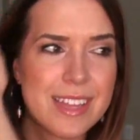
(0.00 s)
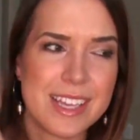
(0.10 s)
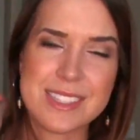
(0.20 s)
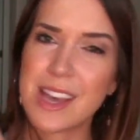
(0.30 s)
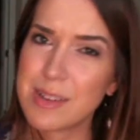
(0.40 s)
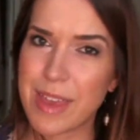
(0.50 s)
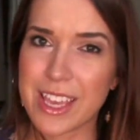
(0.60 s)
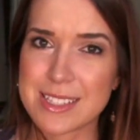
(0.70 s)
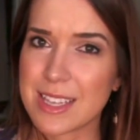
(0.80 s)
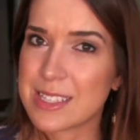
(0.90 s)
read in like a ton of
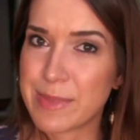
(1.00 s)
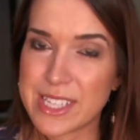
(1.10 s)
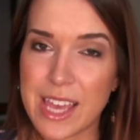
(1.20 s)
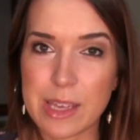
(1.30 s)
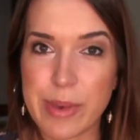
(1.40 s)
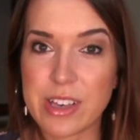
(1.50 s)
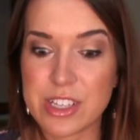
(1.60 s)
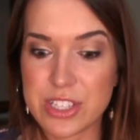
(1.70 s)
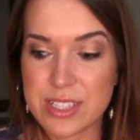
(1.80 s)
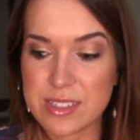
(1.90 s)
magazines, metallic
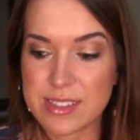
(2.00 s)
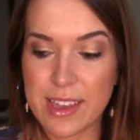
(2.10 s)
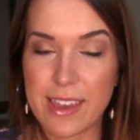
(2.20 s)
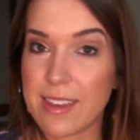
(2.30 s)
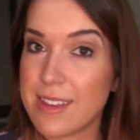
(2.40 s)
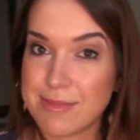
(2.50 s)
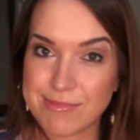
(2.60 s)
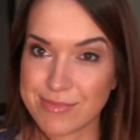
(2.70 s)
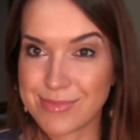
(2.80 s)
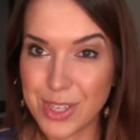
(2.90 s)
polishes is like,
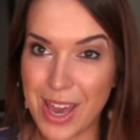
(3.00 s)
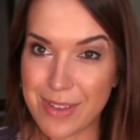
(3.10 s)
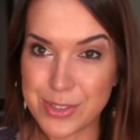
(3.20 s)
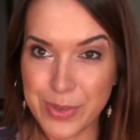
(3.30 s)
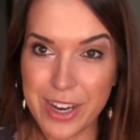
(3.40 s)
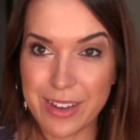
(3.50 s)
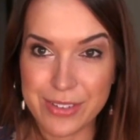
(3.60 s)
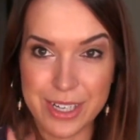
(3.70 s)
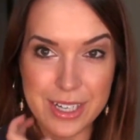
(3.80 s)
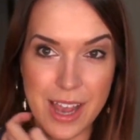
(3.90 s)
you have to wear
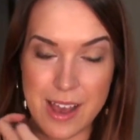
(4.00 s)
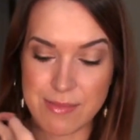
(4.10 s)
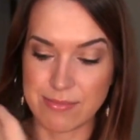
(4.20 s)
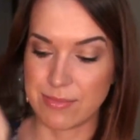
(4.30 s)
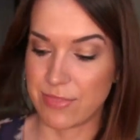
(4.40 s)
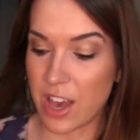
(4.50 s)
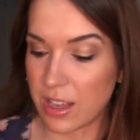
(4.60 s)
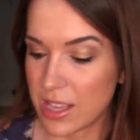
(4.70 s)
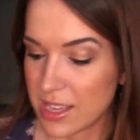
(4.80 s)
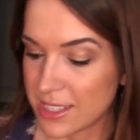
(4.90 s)
it for um,
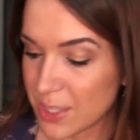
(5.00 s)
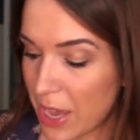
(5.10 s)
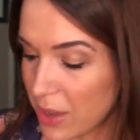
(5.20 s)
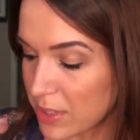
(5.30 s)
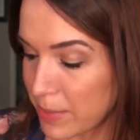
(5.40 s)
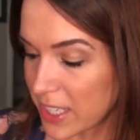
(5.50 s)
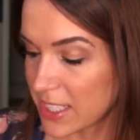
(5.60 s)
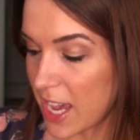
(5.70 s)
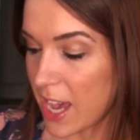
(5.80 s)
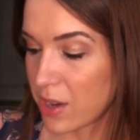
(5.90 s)
fall. So I only
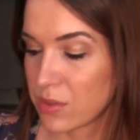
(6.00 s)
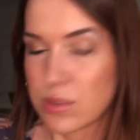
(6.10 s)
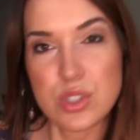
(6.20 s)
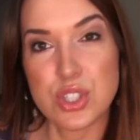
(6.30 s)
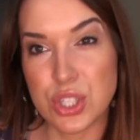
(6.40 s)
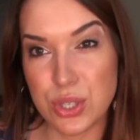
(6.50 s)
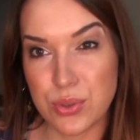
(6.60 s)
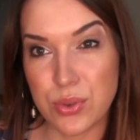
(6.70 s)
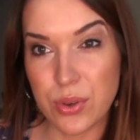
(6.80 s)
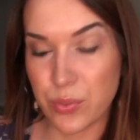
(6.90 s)
picked out
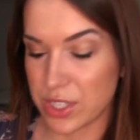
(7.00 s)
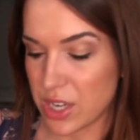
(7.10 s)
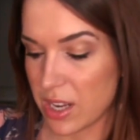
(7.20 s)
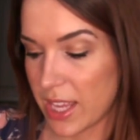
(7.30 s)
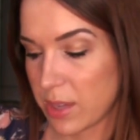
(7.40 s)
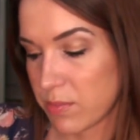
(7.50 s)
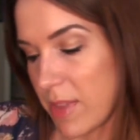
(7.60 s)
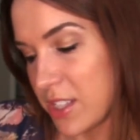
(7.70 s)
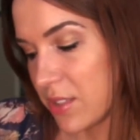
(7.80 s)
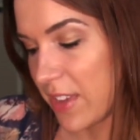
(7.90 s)
two, which are like
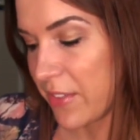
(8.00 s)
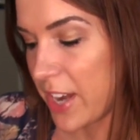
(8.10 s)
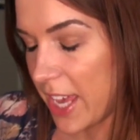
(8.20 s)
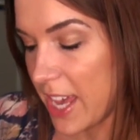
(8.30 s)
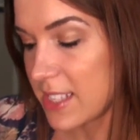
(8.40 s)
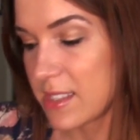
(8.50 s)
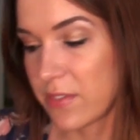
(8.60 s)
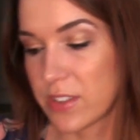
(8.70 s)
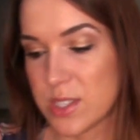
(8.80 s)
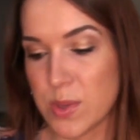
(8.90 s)
my two favorite, I guess.
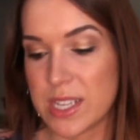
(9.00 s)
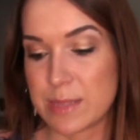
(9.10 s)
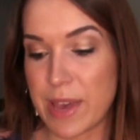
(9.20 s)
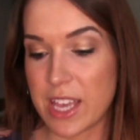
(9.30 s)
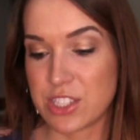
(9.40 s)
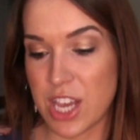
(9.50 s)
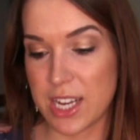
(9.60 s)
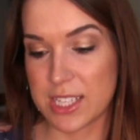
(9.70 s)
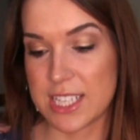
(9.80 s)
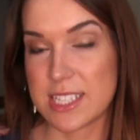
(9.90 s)
The first one is by
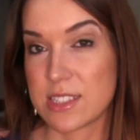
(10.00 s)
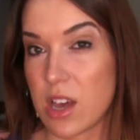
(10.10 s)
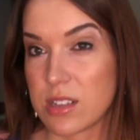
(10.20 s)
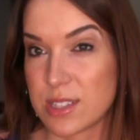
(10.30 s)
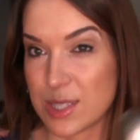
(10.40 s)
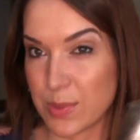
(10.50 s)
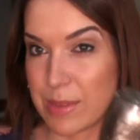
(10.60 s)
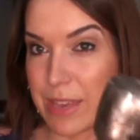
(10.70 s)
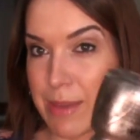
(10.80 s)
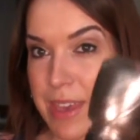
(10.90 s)
China Glaze. It's called Swing